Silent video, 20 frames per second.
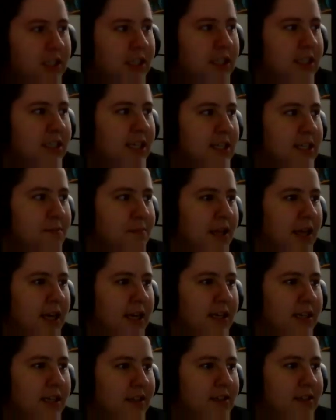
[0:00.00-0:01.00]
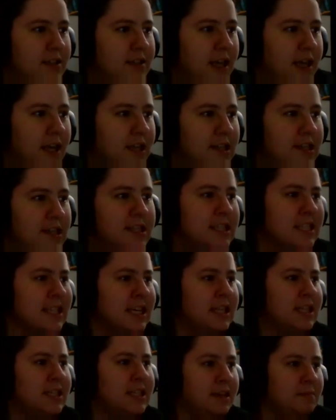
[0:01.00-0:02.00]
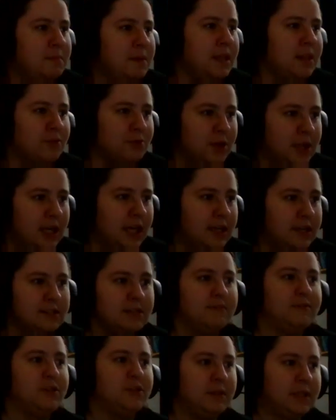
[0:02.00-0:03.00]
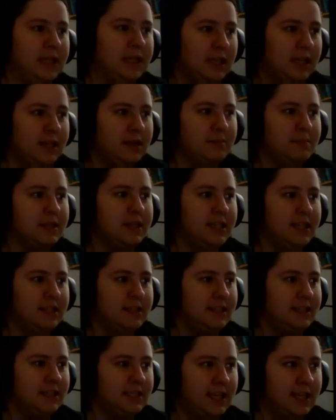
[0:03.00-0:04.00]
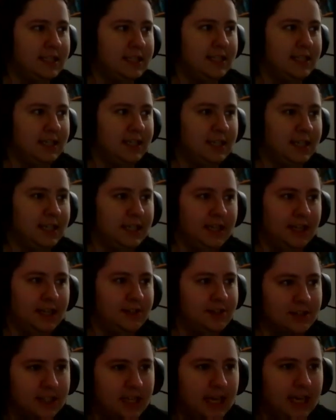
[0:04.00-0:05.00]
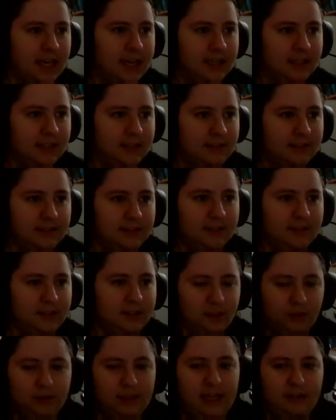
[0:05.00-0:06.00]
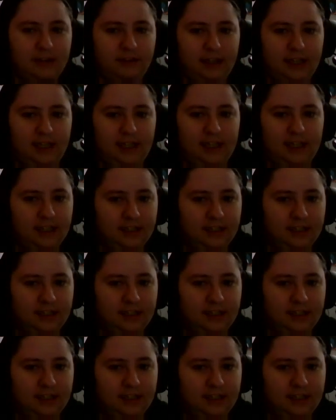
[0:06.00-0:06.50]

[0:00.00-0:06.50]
at the test plan and it's like, this is going to take me 3 days of doing nothing but this to test it, and I just can't do that right now.